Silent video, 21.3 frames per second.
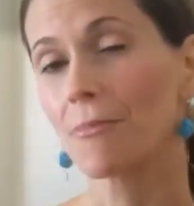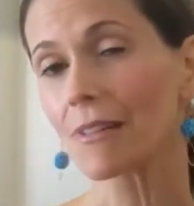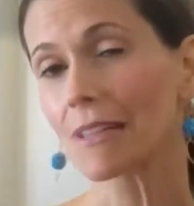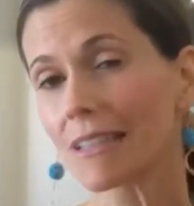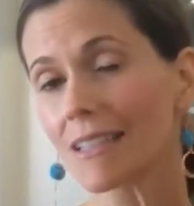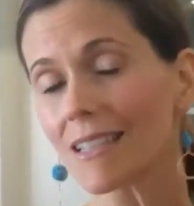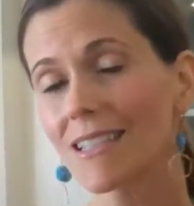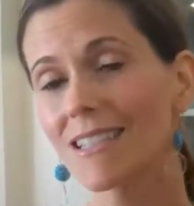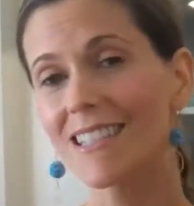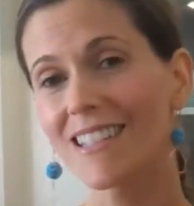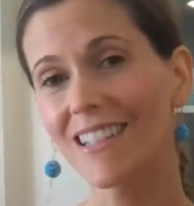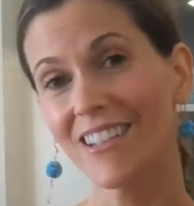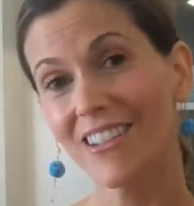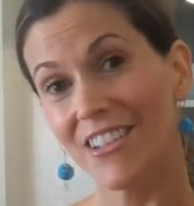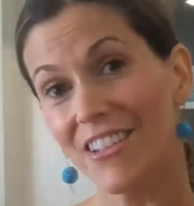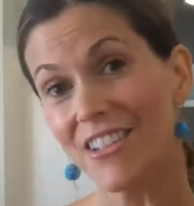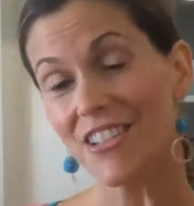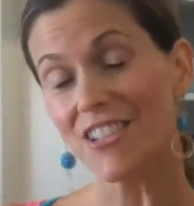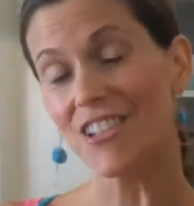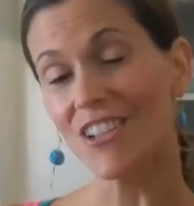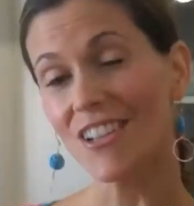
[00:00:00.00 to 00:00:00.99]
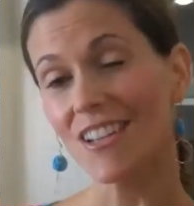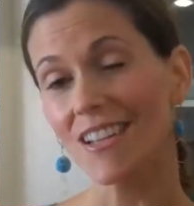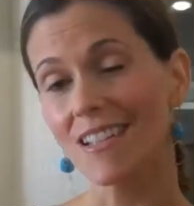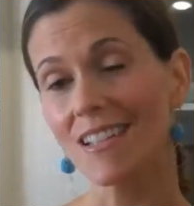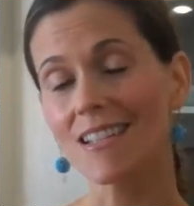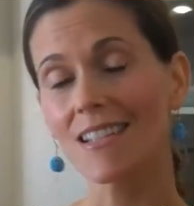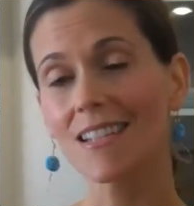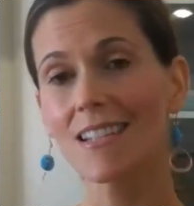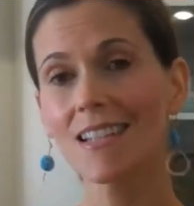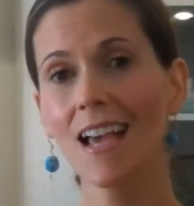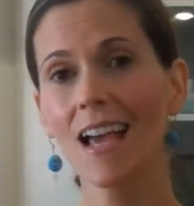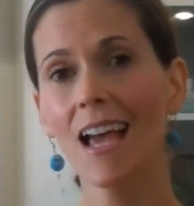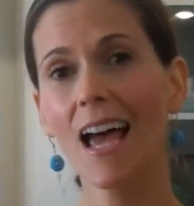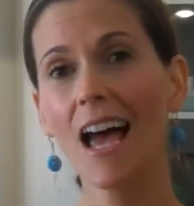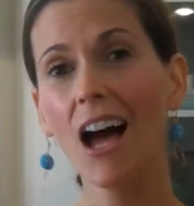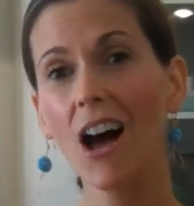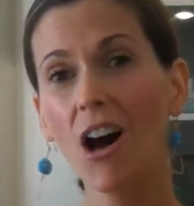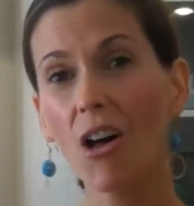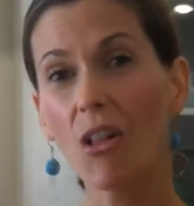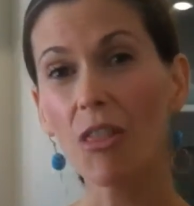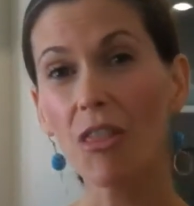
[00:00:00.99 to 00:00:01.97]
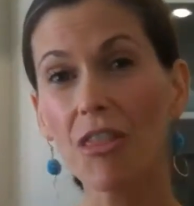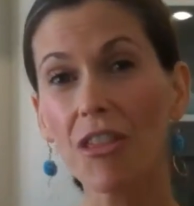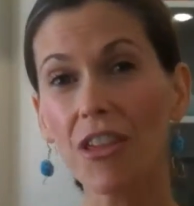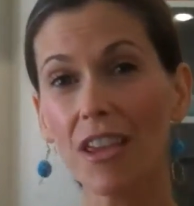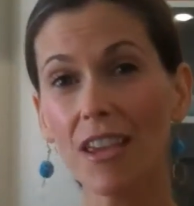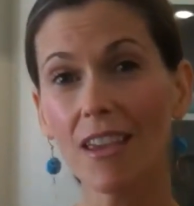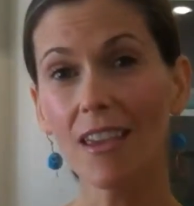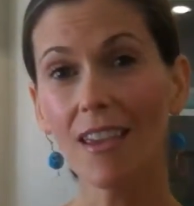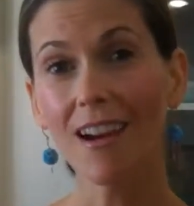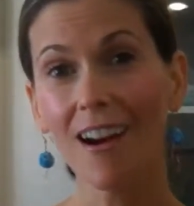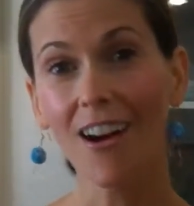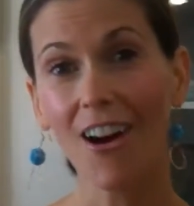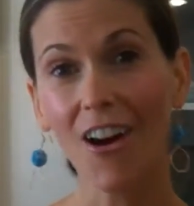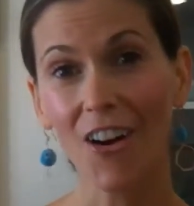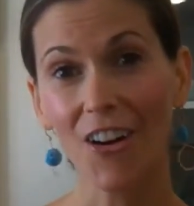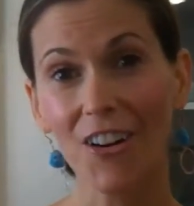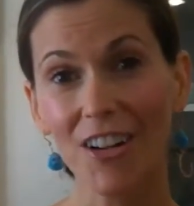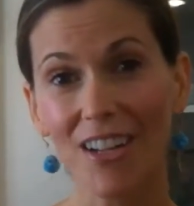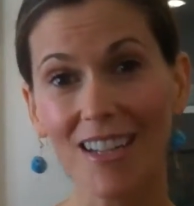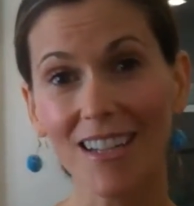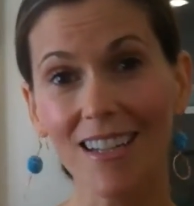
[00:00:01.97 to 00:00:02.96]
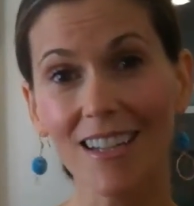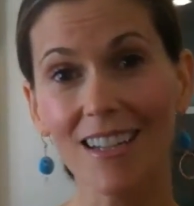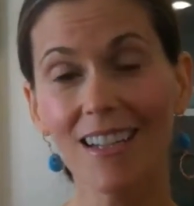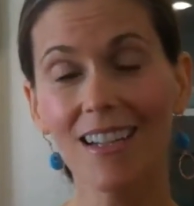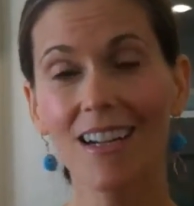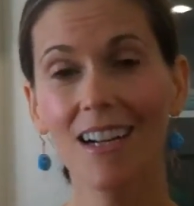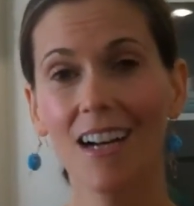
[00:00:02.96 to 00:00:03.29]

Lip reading: really delicious, healthy, hearty